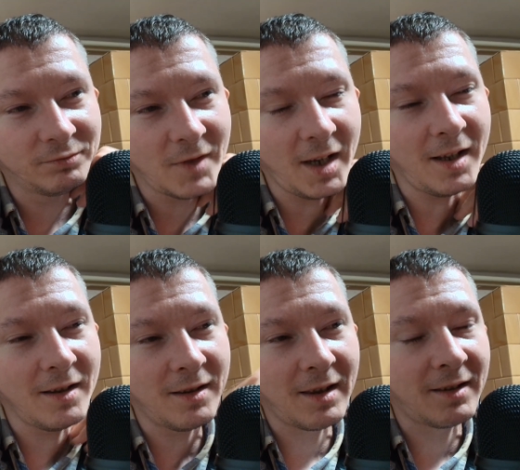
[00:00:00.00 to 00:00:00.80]
I
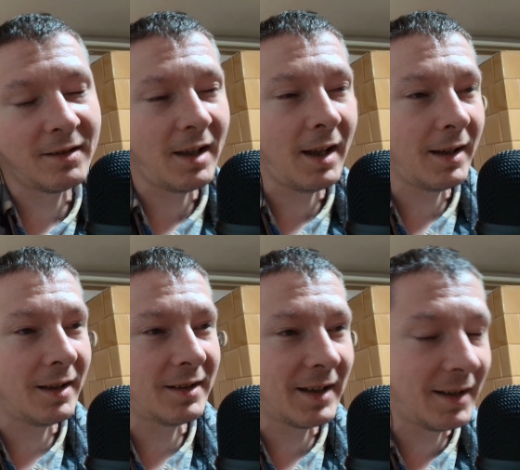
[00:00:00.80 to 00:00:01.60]
can
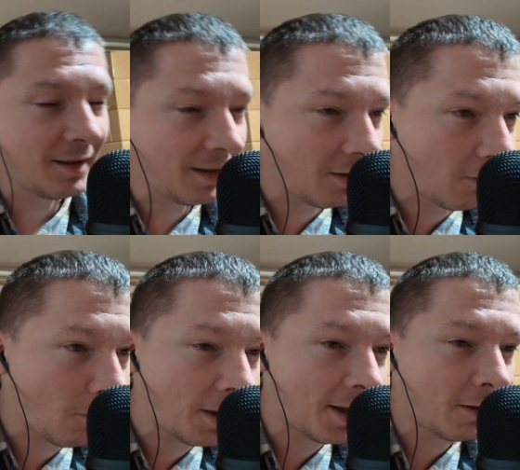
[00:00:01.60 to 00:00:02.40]
say the
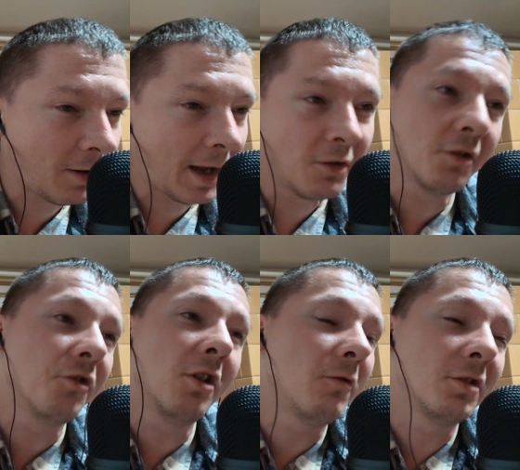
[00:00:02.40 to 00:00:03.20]
1 hour. I don't
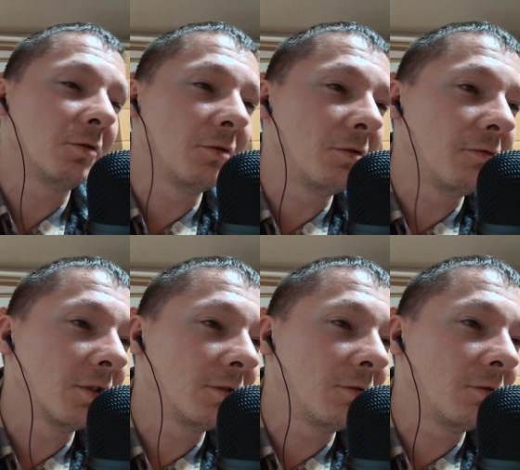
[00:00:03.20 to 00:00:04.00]
know what to
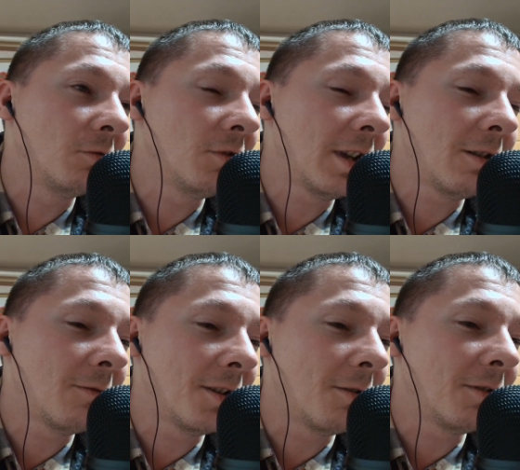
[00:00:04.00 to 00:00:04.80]
do now,
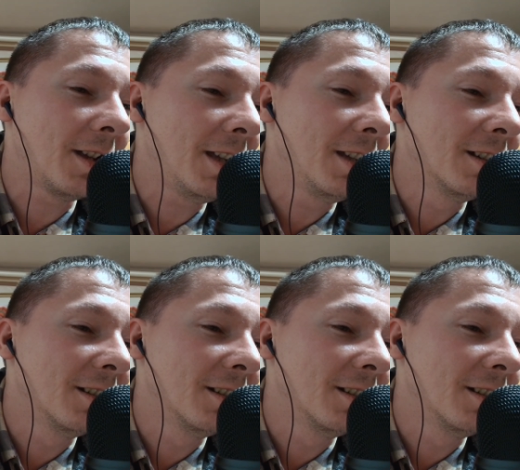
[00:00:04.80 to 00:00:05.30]
but okay.